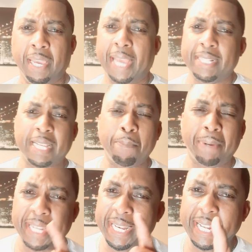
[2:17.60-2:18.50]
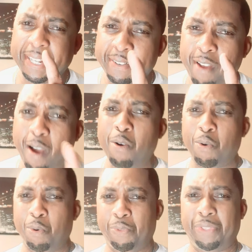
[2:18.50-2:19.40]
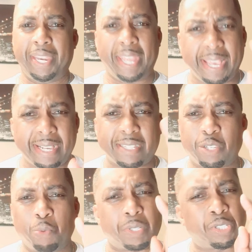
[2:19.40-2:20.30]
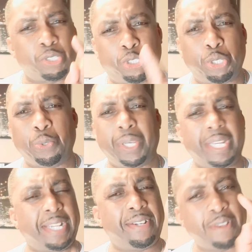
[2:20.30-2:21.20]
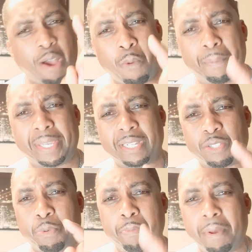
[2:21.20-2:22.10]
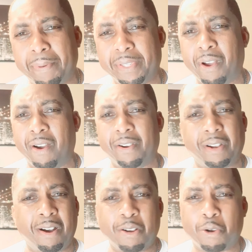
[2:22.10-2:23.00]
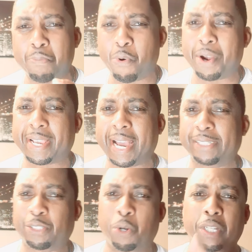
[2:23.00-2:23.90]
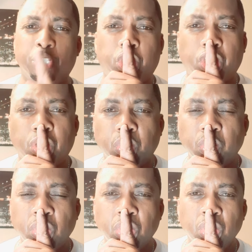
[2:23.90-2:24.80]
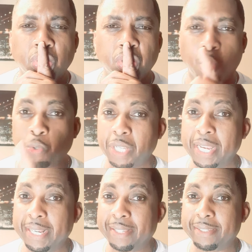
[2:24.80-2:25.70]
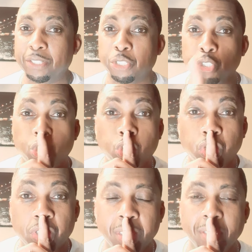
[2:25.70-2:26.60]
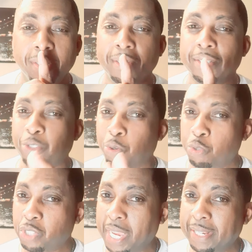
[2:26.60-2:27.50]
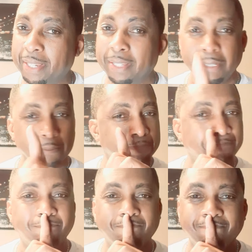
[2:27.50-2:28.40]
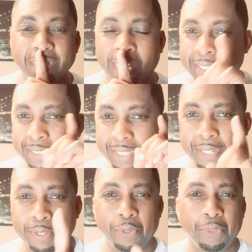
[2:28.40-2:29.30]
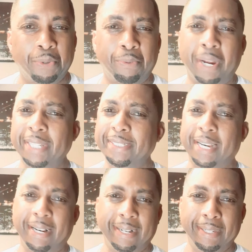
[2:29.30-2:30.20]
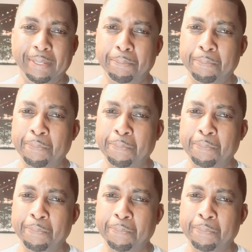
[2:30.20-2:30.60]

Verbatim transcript: And see, but he didn't know that Esther was a Jew. He didn't know because remember, y'all, her uncle Mordecai told her, shh, don't say nothing. Shh, don't say nothing until the right time.